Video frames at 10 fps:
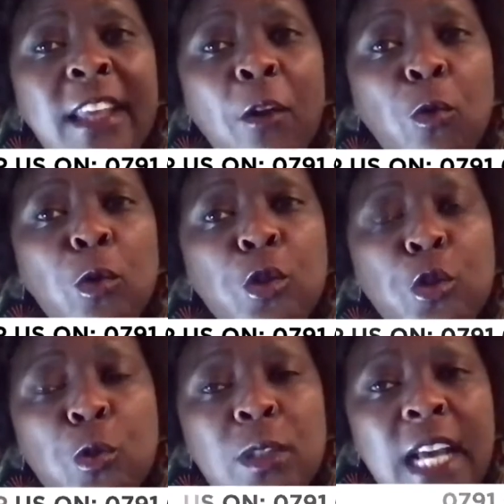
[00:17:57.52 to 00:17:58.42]
would
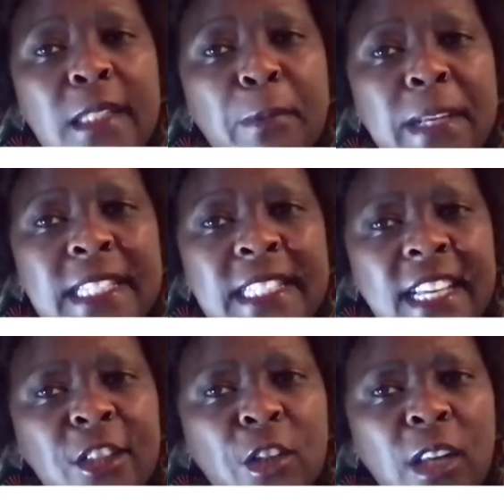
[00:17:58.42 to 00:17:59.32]
choose
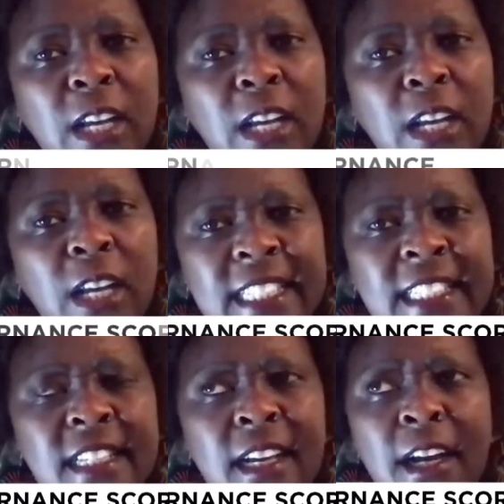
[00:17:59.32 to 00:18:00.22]
presidential candidate
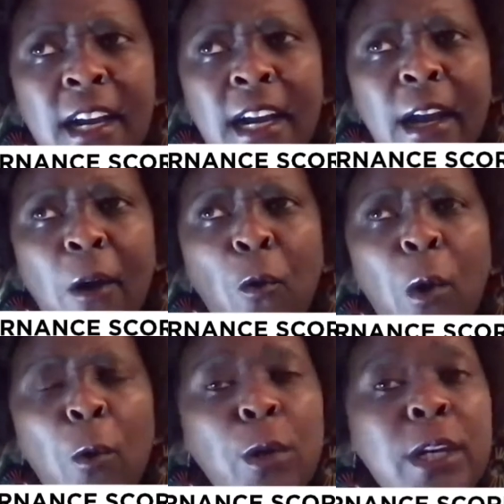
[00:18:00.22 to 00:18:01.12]

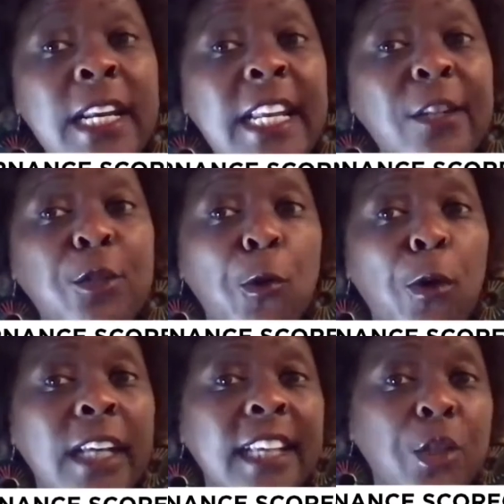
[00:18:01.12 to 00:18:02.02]
would need to
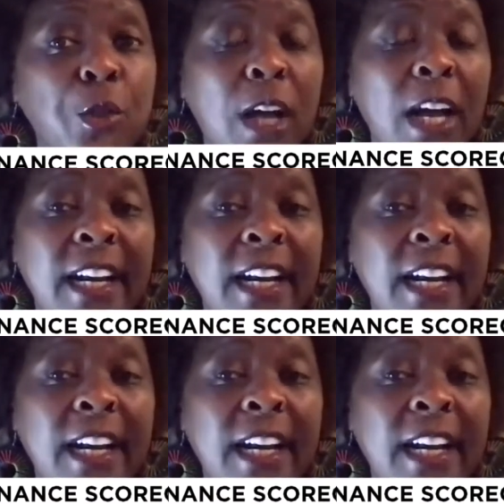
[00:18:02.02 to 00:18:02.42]
look at their track